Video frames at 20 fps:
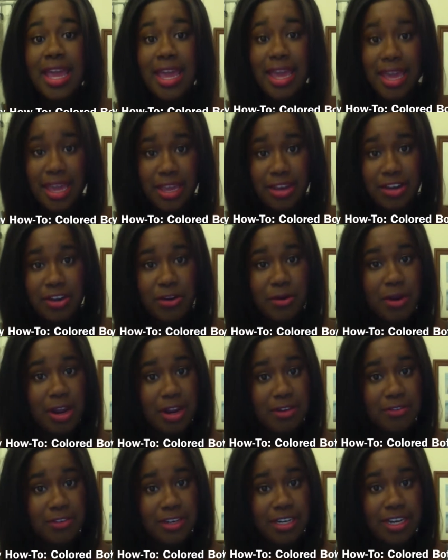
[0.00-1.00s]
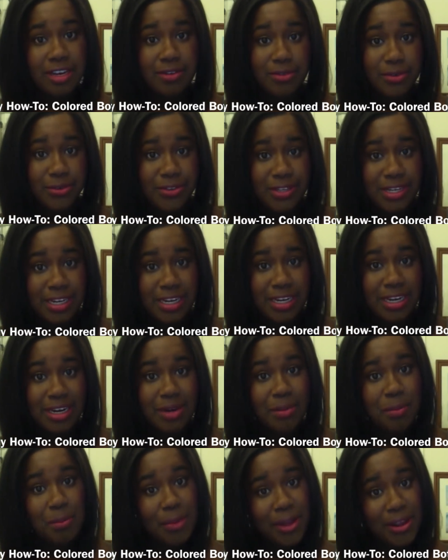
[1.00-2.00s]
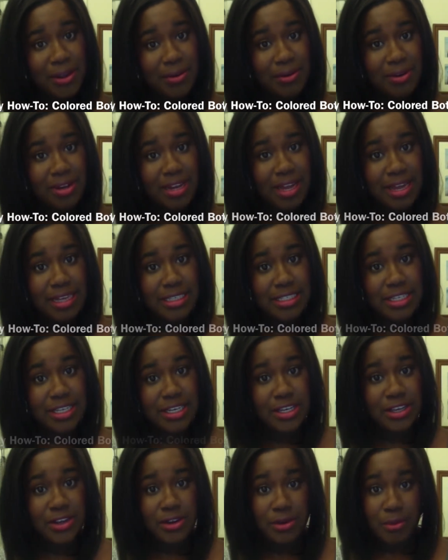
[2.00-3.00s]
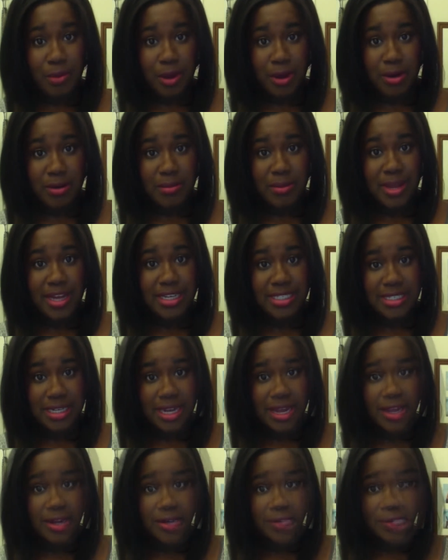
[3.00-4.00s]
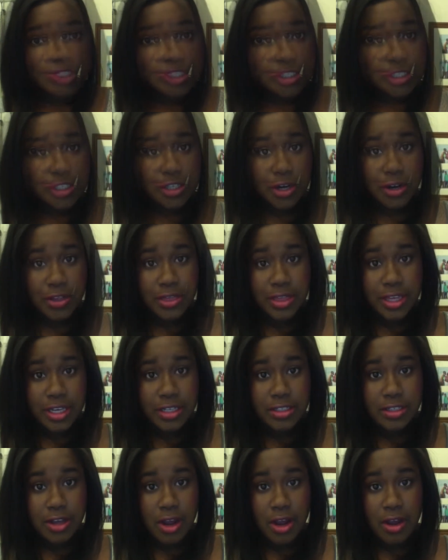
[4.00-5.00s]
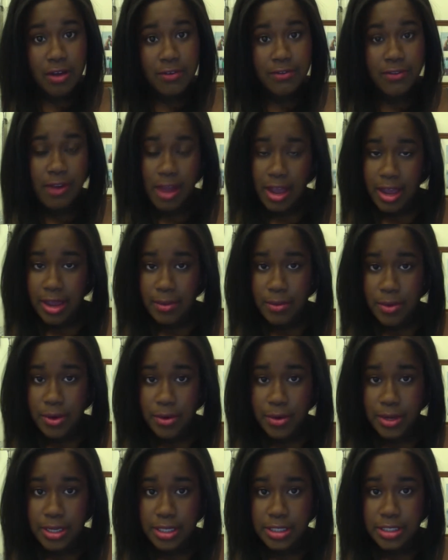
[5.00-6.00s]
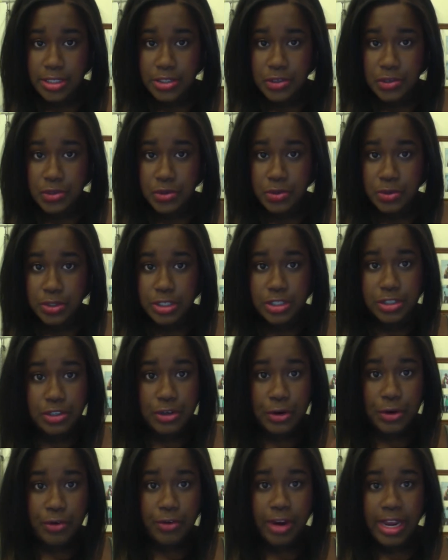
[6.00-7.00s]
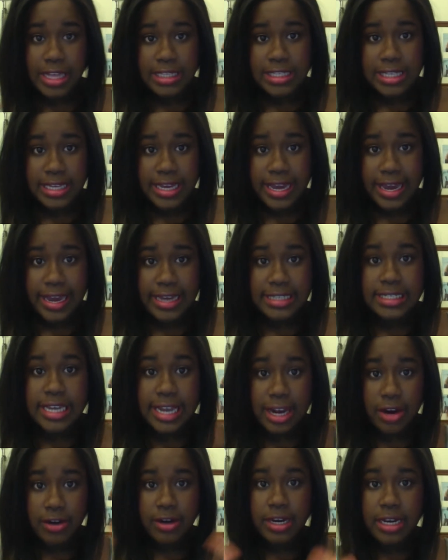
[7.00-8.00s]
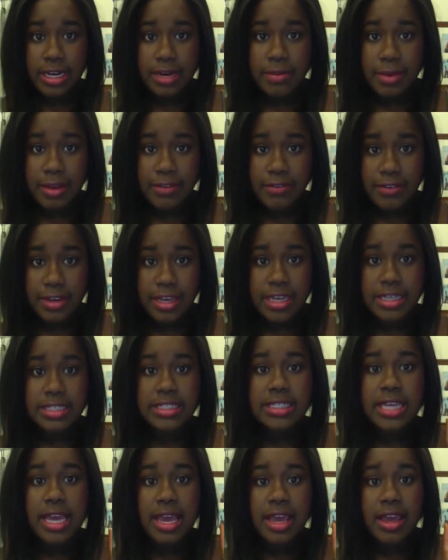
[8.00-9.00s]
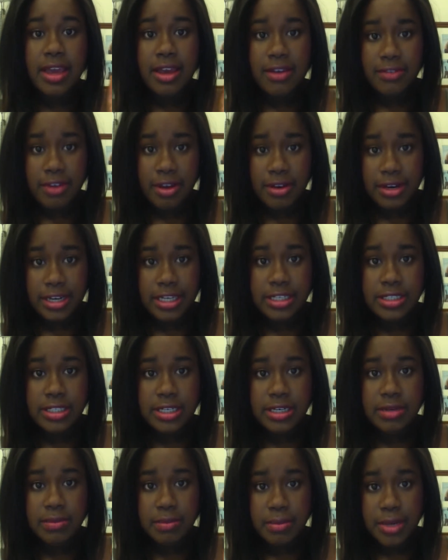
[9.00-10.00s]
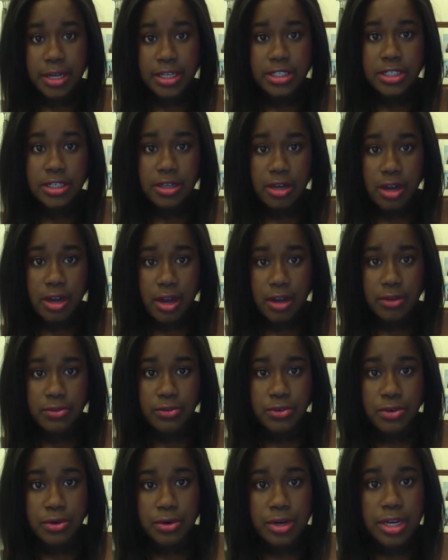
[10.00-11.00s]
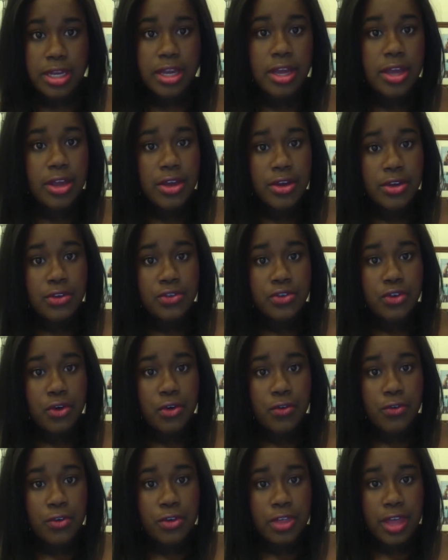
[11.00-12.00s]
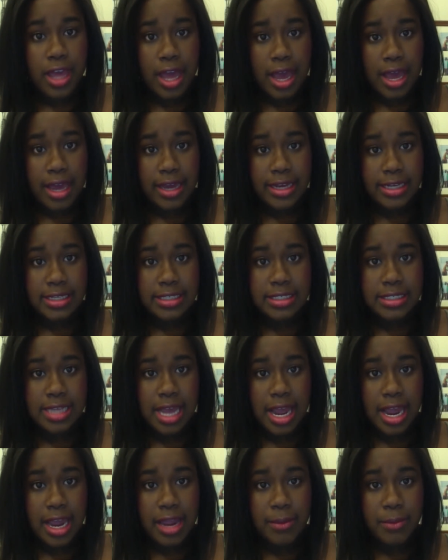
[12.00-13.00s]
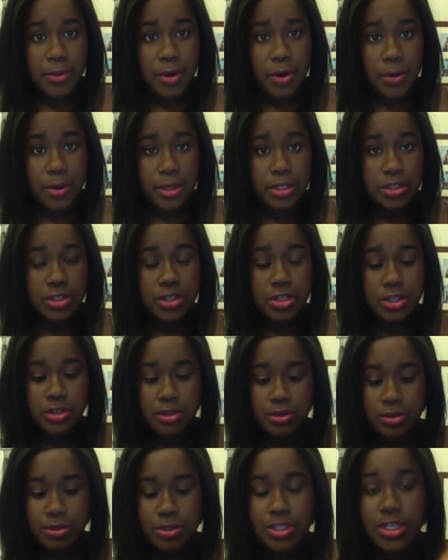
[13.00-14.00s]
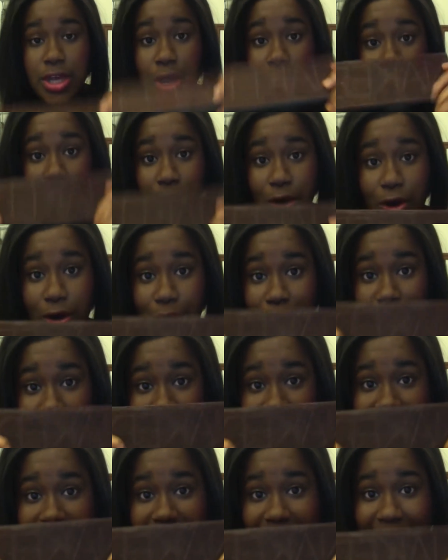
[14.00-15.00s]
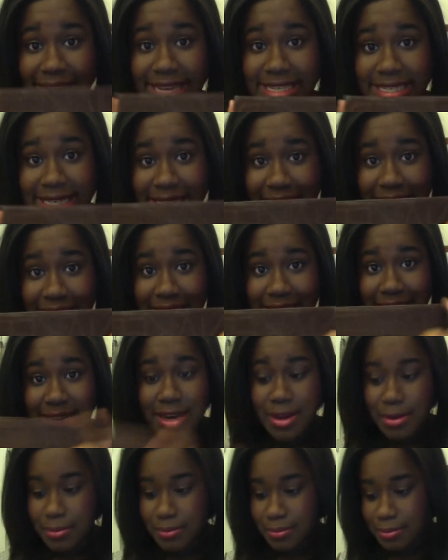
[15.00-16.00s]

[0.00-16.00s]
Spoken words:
in your everyday routine by utilizing your bottom lash line. To start things off, I'm going to just go right into the eyes. I already did my face, foundation, blush, and contouring. So for the eyes, I'm going to use Urban Decay's Naked,